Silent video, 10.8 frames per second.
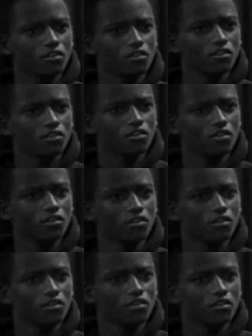
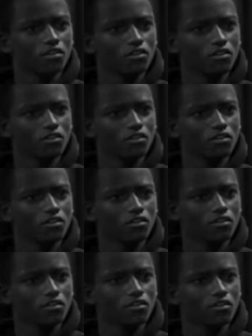
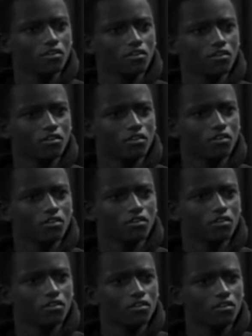The person shown says nothing.